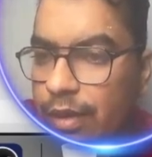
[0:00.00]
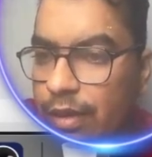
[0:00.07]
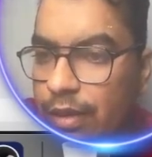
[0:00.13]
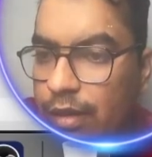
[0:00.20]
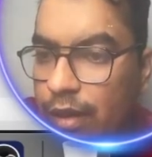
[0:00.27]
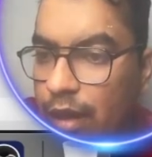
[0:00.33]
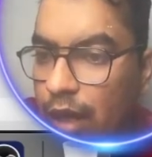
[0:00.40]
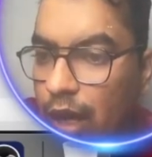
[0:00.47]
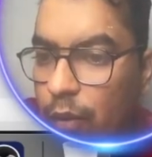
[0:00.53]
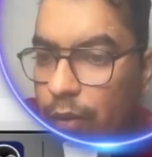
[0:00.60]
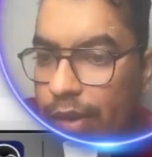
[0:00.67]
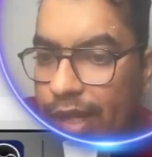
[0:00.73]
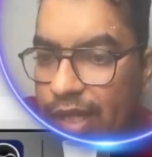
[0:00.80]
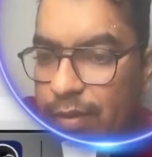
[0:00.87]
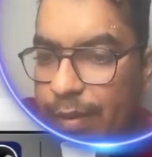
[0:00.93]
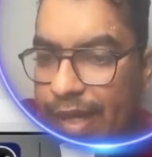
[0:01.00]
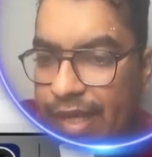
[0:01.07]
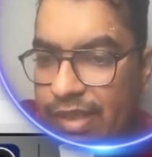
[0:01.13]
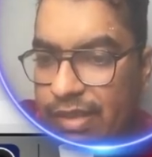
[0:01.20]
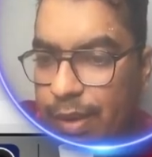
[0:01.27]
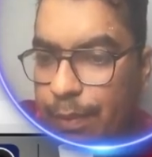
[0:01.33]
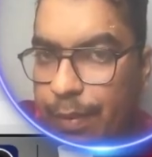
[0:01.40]
Now it has been
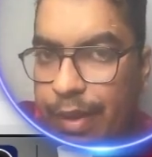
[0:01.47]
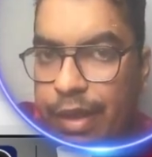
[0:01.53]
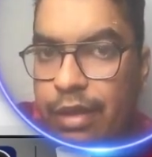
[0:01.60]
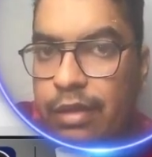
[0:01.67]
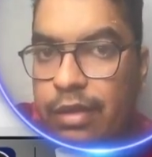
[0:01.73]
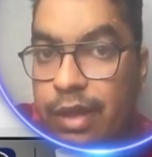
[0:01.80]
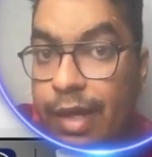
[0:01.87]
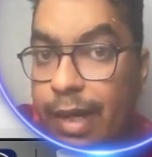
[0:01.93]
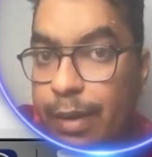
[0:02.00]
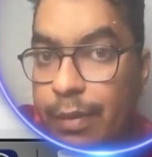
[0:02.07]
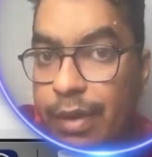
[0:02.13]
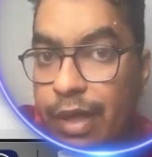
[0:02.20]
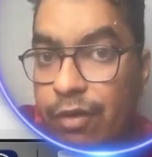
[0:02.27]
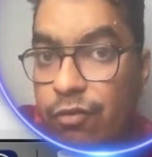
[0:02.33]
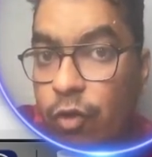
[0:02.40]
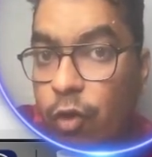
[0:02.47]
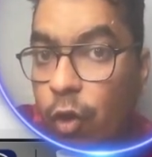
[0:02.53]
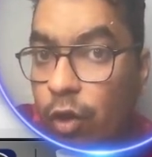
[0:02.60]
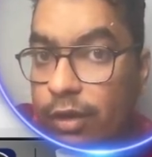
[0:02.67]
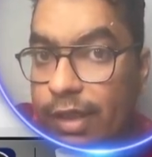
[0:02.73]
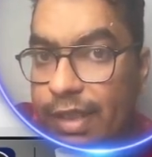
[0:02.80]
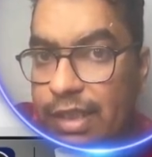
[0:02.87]
accepted. Let me run for
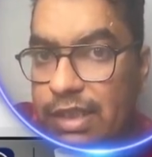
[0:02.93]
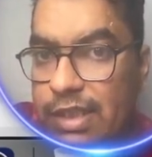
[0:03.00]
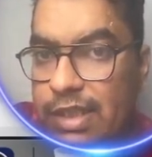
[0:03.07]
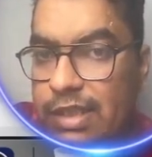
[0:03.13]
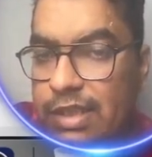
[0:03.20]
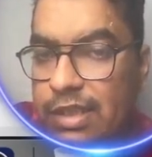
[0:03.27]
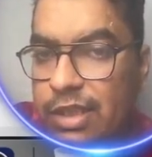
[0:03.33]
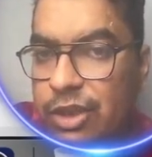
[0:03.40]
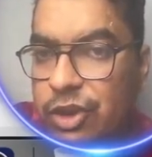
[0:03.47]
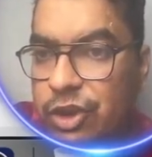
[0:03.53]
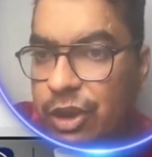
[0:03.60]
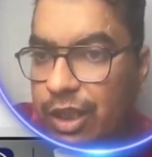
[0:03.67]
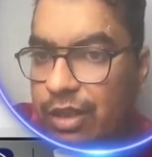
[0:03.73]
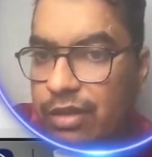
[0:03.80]
all the test cases and check.